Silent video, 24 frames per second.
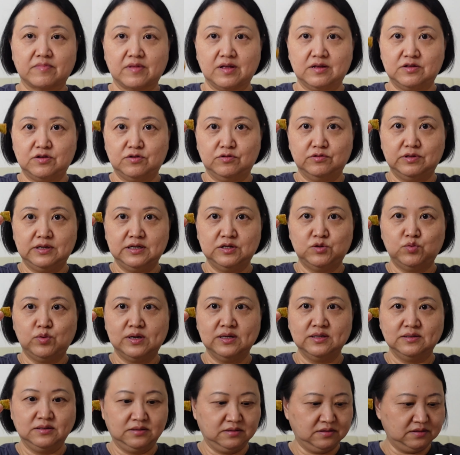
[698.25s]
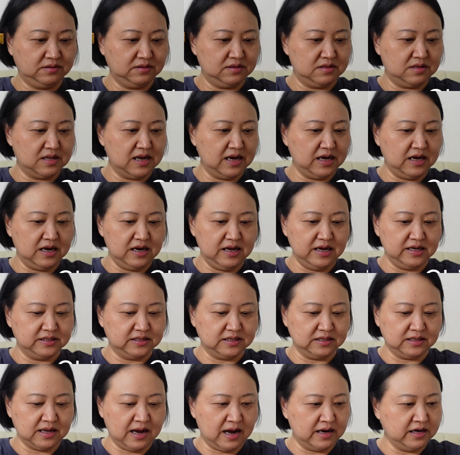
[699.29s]
So this one, luckily it's
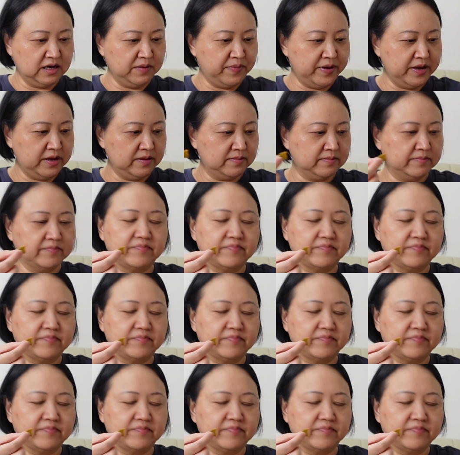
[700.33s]
a tiny bit.